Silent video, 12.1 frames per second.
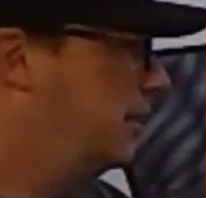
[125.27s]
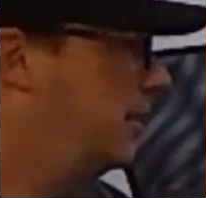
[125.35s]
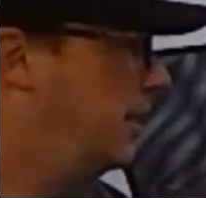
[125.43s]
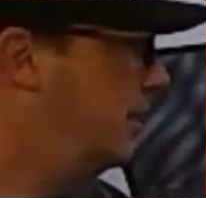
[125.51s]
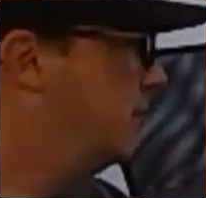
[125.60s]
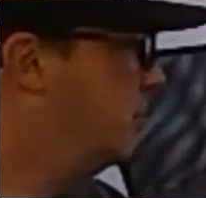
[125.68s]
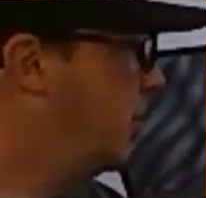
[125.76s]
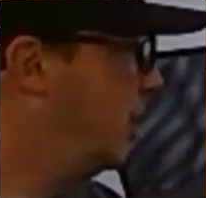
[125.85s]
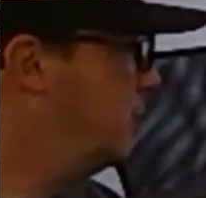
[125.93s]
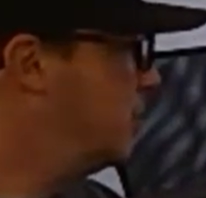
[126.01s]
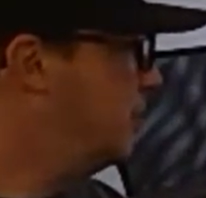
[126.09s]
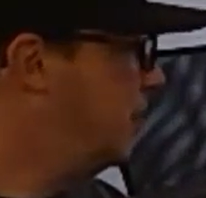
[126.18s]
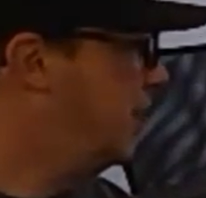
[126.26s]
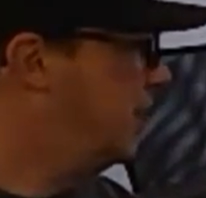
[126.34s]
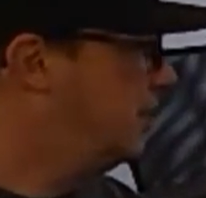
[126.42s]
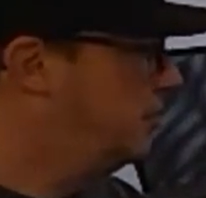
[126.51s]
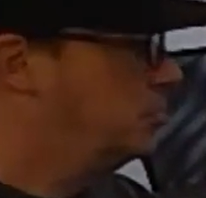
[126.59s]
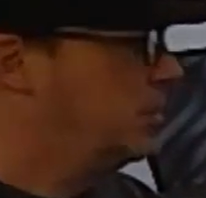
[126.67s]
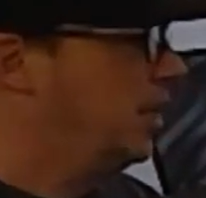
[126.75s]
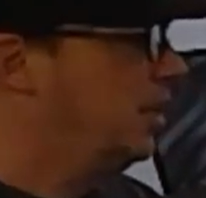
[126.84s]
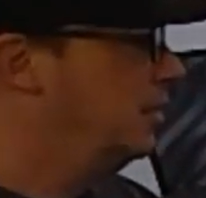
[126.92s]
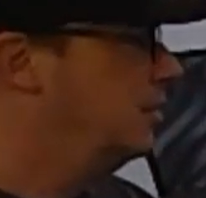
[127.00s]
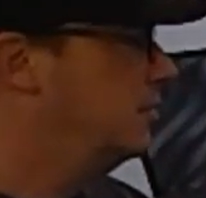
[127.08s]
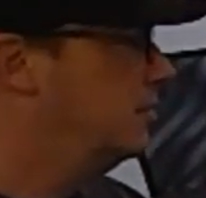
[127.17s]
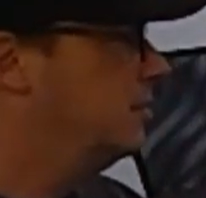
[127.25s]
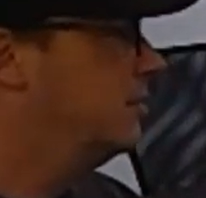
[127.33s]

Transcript: uh, nine was fine. Eight,